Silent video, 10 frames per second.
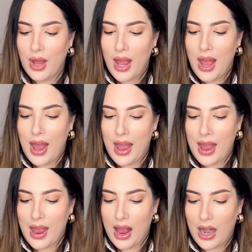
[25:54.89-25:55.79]

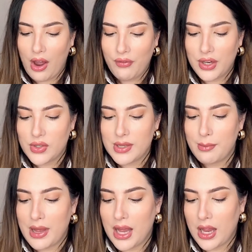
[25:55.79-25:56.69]
I love using
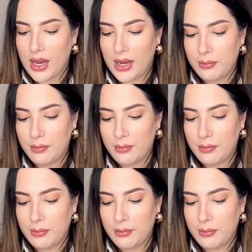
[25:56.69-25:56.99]
my